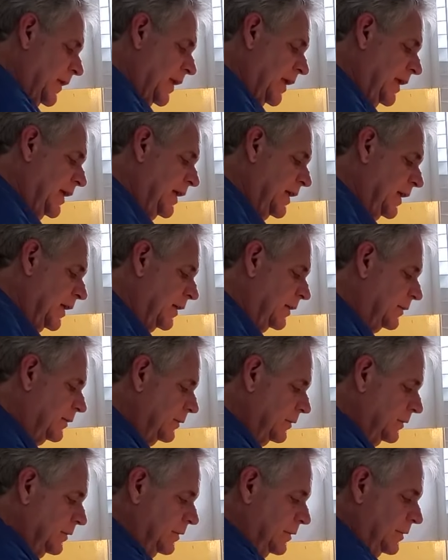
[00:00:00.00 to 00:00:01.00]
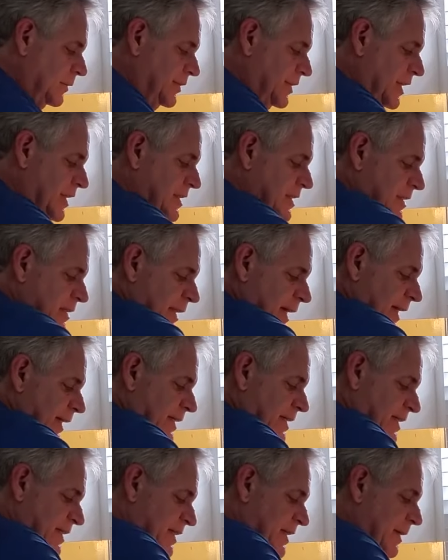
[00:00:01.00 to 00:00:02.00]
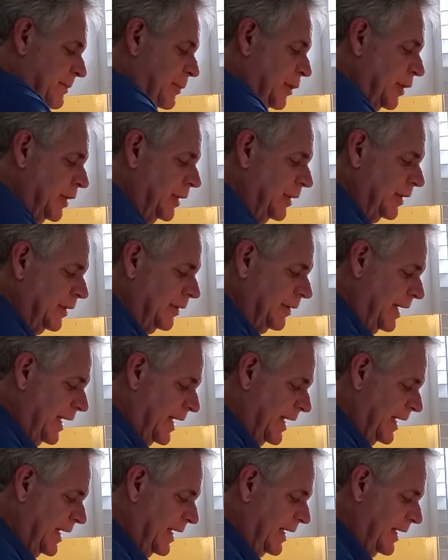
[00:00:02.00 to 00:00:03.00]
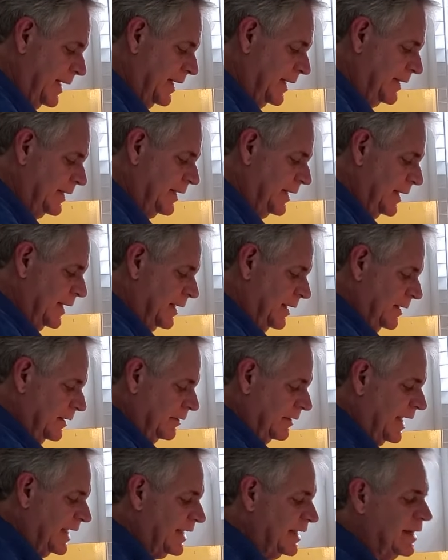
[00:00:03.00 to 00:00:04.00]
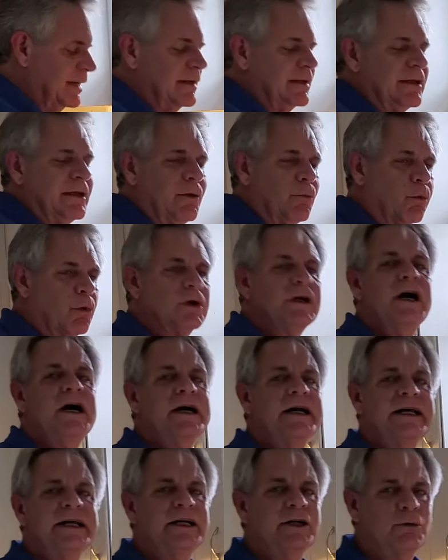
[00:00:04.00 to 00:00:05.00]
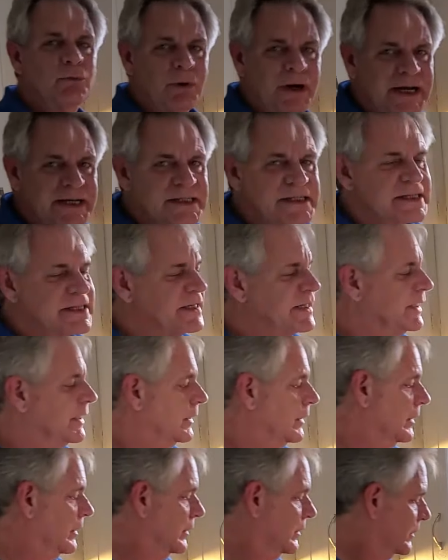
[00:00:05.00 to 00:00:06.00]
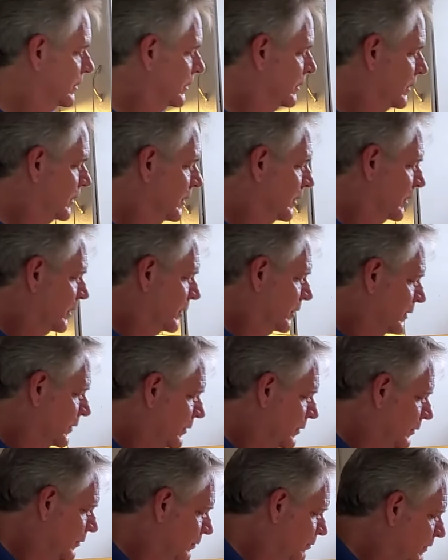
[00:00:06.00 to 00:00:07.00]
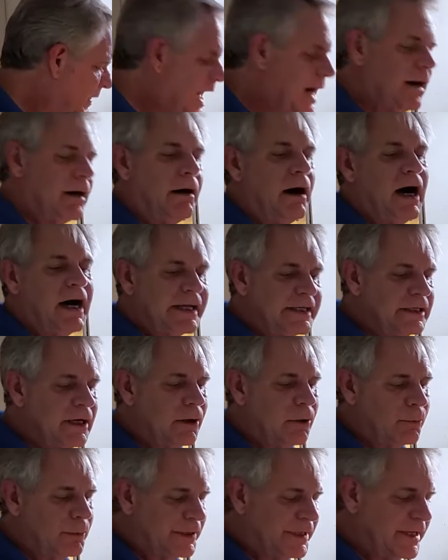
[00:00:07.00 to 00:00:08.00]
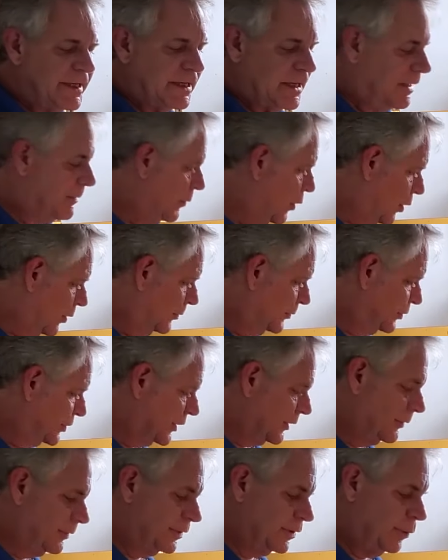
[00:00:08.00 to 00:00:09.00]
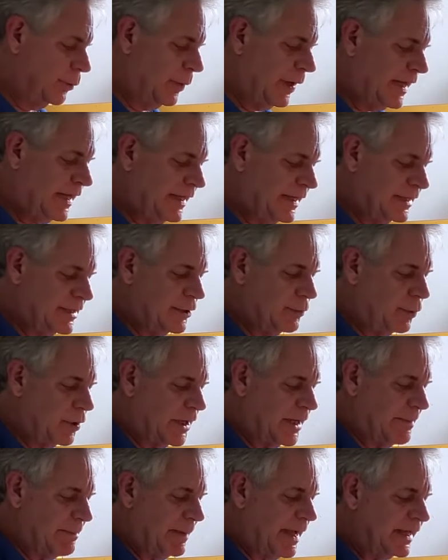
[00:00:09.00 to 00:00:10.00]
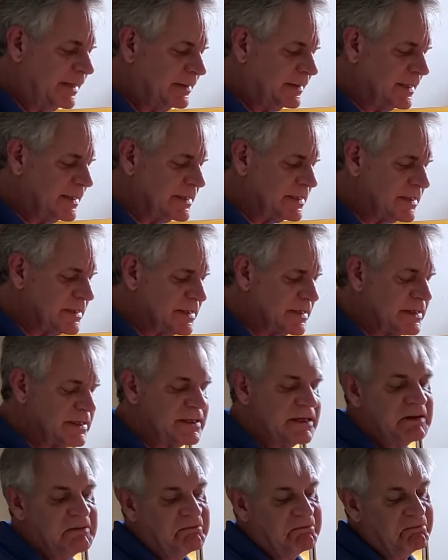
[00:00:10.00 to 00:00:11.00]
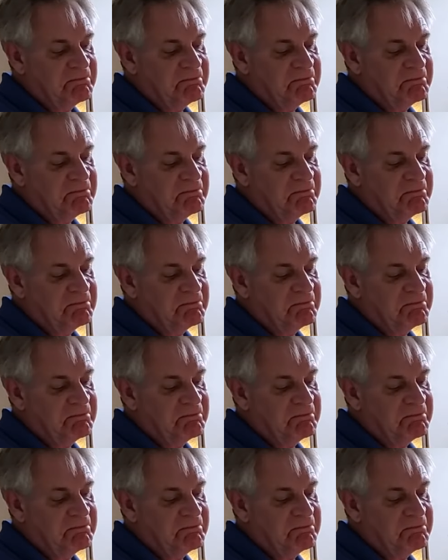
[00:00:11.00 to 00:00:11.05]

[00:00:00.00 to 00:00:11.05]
you know, just like simmer, and like, we're not in a race here. Now, I know when you come home during the week and you want to make this,